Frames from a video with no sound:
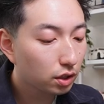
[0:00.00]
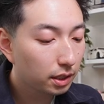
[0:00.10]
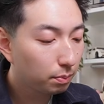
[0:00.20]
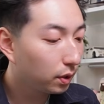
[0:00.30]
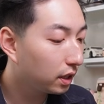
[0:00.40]

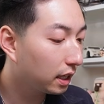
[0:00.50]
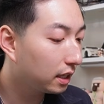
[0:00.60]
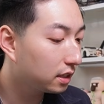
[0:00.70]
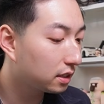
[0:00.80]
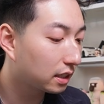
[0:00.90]
input
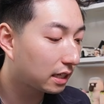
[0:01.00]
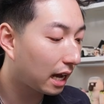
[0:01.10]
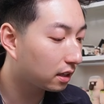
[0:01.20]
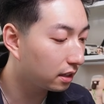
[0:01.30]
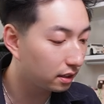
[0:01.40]
is
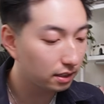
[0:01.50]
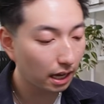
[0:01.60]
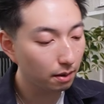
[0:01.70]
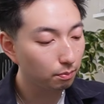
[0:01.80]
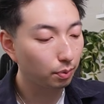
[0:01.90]
exactly the
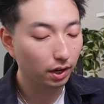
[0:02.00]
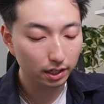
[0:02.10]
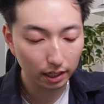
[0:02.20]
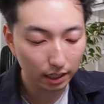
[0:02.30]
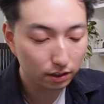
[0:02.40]
same,
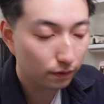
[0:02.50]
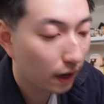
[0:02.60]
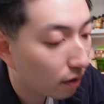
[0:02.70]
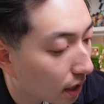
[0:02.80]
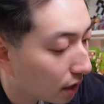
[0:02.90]
but it's
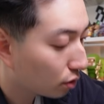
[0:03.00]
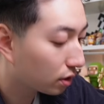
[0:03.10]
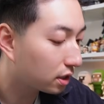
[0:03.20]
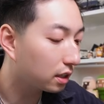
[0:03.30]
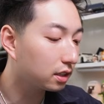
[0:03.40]
very
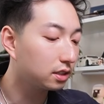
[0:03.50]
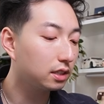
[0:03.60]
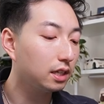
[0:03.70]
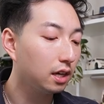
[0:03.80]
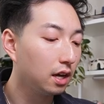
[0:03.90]
interesting to
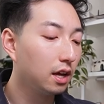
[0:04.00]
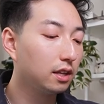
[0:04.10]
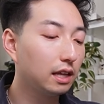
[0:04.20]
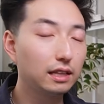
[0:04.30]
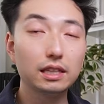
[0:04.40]
see
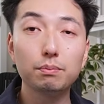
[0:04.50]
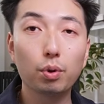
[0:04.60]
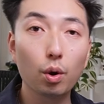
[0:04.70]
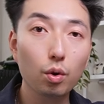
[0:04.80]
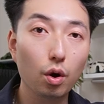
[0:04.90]
that the
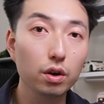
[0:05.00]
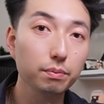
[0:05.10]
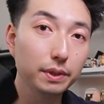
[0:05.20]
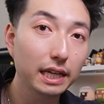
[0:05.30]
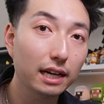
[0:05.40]
ProArt
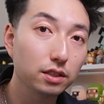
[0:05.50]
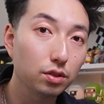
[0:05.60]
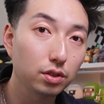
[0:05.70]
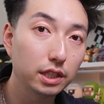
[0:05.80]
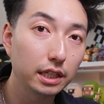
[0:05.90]

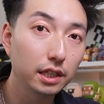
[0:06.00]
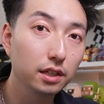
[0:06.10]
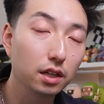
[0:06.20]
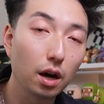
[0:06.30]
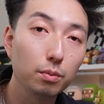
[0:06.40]

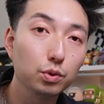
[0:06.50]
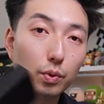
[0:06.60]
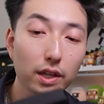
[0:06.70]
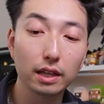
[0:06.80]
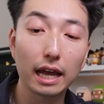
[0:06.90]
PX13 comes
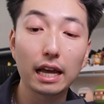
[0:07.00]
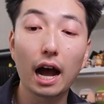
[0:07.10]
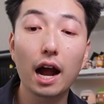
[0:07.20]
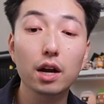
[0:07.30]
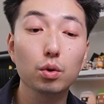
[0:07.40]
with a
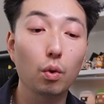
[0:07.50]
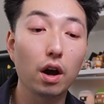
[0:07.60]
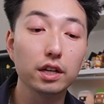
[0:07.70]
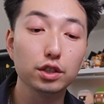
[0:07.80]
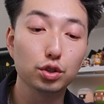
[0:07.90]
higher
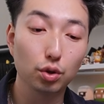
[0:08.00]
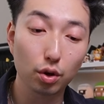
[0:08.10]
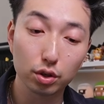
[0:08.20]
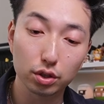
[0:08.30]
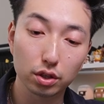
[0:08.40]
wattage
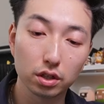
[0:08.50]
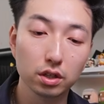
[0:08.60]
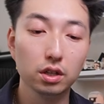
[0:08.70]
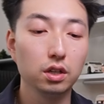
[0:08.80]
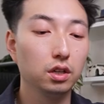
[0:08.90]
charger.
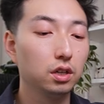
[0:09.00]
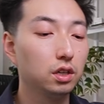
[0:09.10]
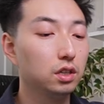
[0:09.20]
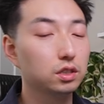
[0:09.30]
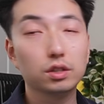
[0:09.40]

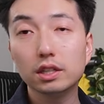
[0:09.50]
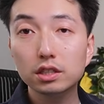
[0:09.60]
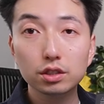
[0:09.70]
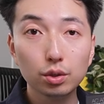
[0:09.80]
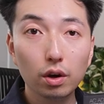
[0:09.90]
So this
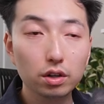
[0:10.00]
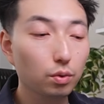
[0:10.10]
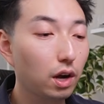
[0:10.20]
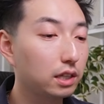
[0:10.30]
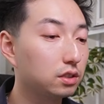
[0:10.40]
is 200
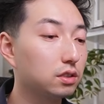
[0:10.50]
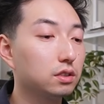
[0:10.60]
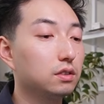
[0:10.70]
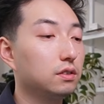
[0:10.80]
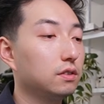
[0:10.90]
watts.
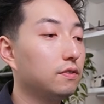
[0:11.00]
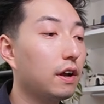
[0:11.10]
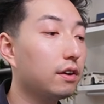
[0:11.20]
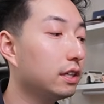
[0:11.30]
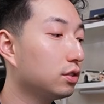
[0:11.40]

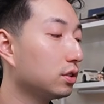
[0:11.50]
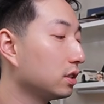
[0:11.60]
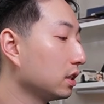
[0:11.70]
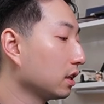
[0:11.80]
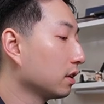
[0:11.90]
Very
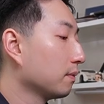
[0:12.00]
interesting.